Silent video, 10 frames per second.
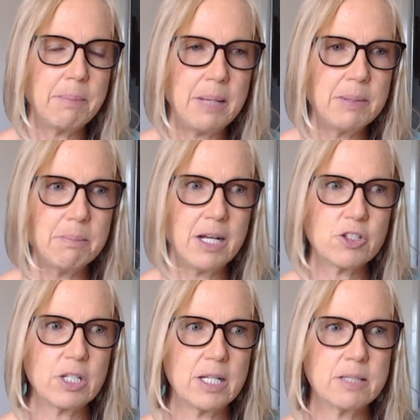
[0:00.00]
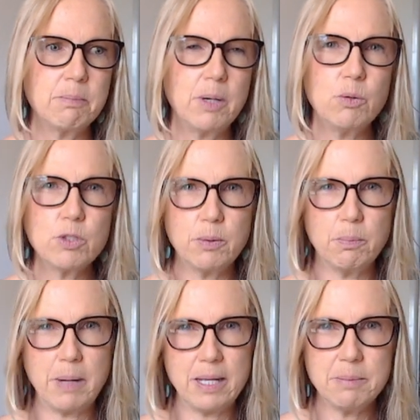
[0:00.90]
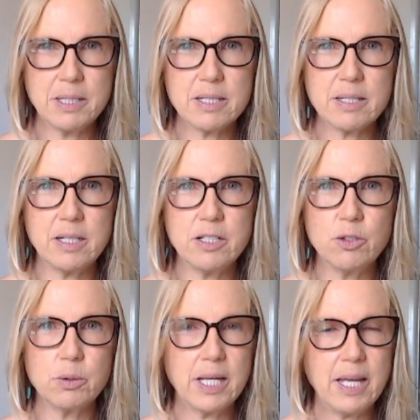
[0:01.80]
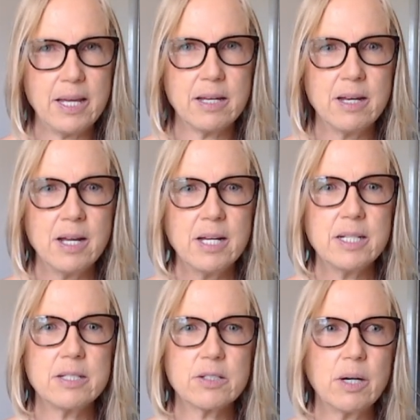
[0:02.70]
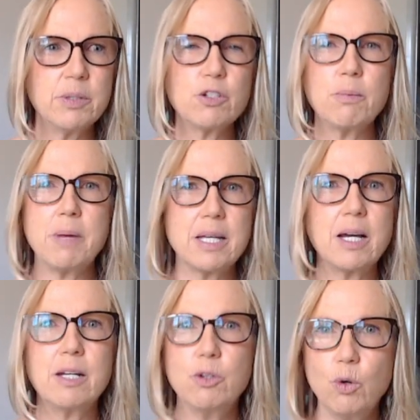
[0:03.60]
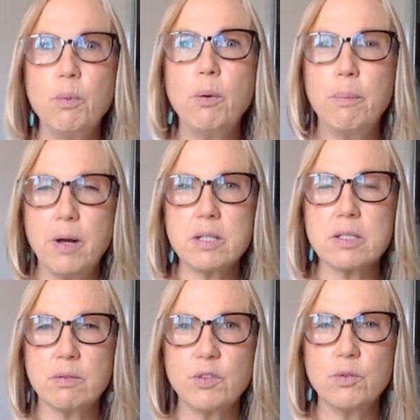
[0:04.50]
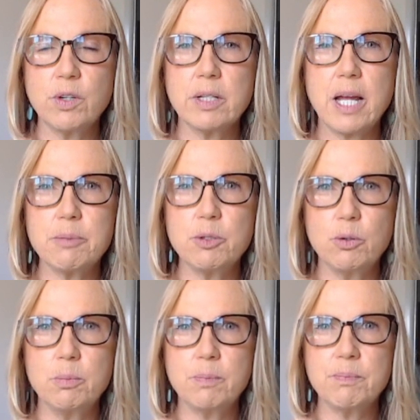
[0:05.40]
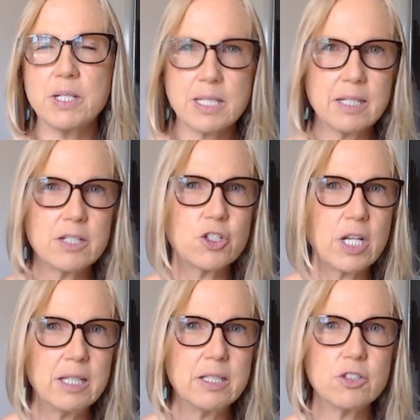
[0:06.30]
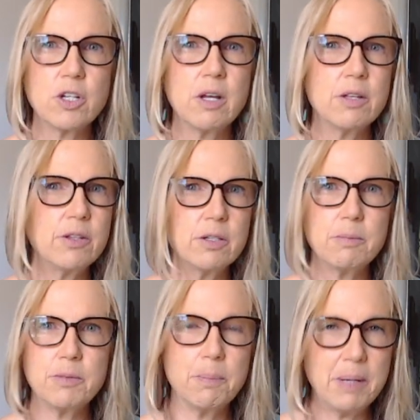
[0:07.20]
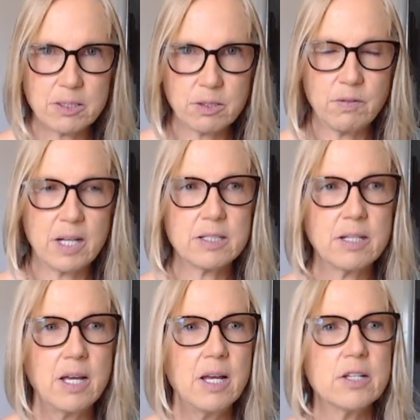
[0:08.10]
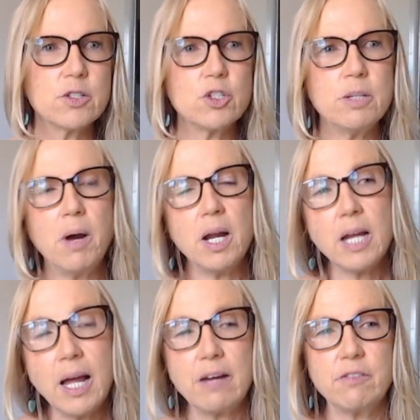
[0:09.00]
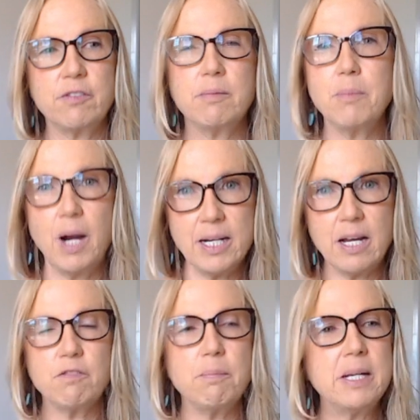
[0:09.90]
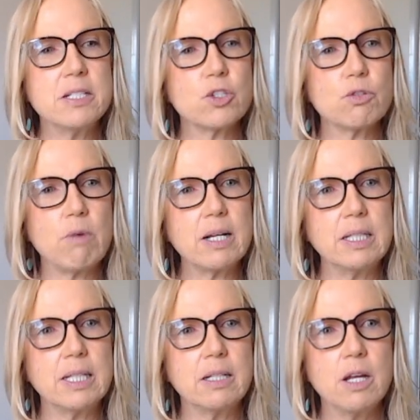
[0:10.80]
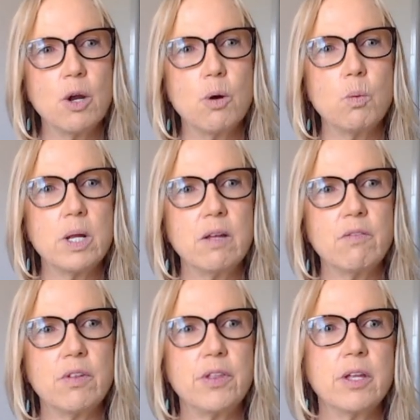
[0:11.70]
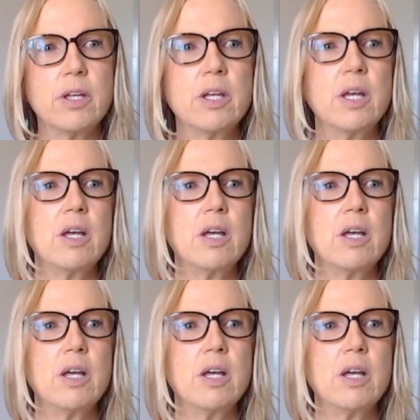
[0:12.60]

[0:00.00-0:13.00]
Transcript: baby, much less multiple babies in your care, is going to make a normal person feel very abnormal. It's going to challenge the best of us. So she might have been struggling with the